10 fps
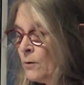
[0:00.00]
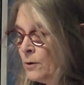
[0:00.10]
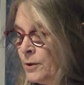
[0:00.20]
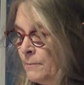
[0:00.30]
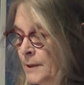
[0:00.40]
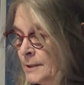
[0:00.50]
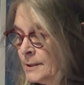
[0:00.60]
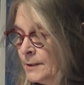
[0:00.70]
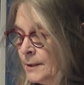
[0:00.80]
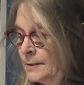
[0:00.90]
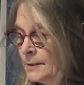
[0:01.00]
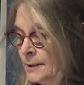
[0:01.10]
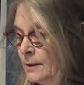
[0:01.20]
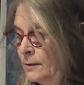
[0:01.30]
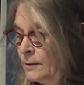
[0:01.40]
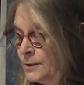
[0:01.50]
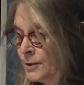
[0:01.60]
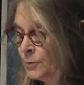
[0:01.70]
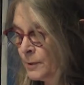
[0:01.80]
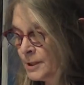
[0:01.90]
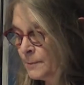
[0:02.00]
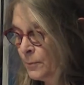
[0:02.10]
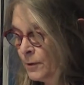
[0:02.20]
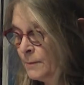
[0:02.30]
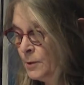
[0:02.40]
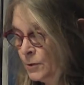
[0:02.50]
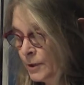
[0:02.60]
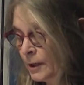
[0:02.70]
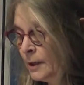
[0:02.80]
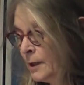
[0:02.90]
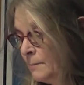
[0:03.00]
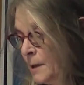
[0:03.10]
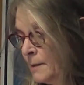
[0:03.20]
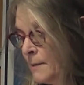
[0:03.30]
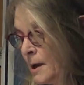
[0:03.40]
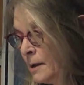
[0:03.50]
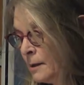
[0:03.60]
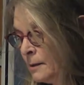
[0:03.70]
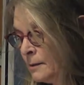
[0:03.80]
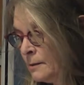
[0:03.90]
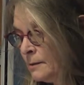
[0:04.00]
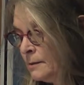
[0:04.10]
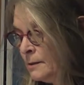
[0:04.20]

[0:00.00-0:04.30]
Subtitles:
or the mist that stills its whispery music in my mind.